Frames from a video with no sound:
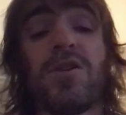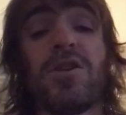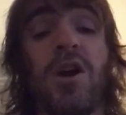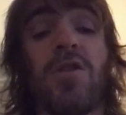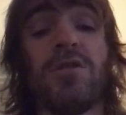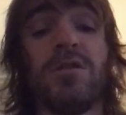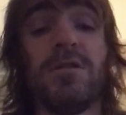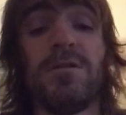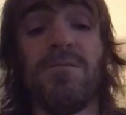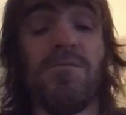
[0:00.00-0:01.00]
God
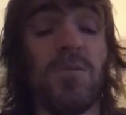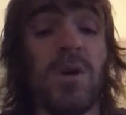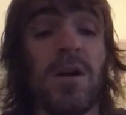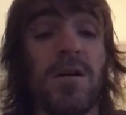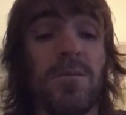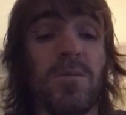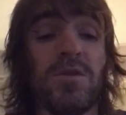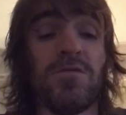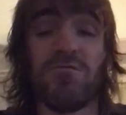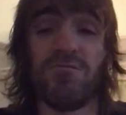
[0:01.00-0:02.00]
was
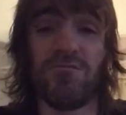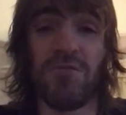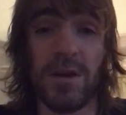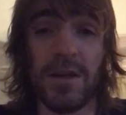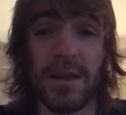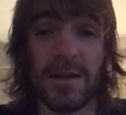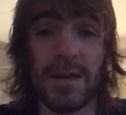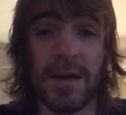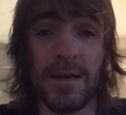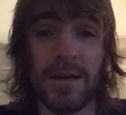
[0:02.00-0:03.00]
running that
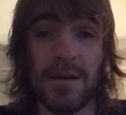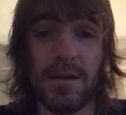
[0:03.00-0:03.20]
day,